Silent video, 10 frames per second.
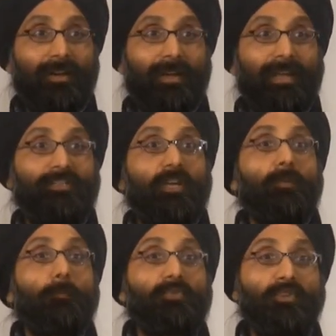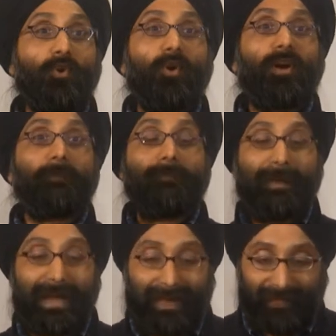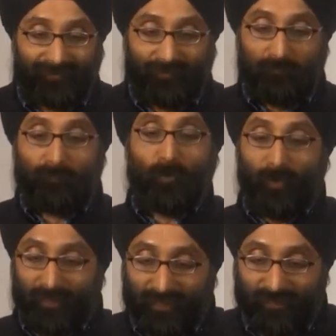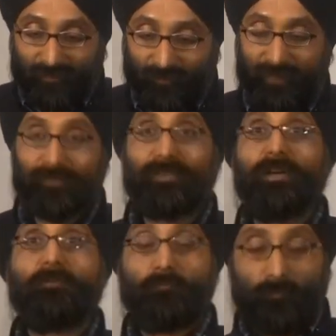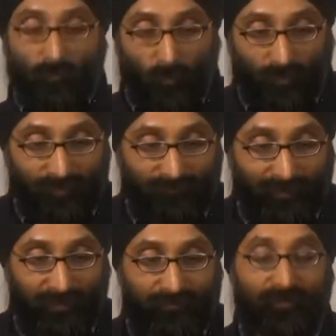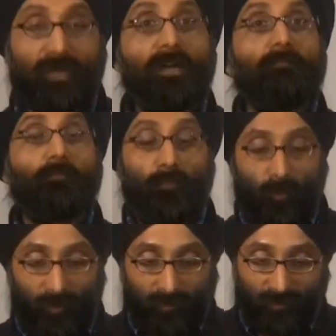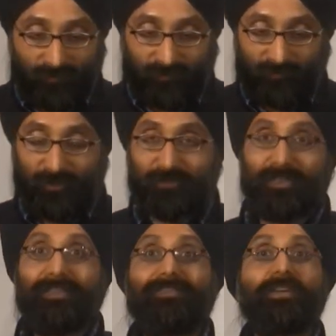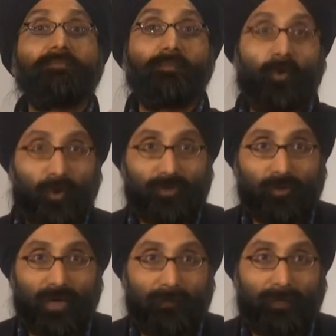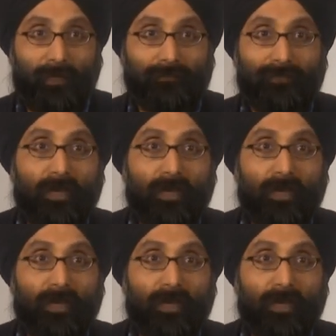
it's pure math. More countries, more events, more controversies, more drama.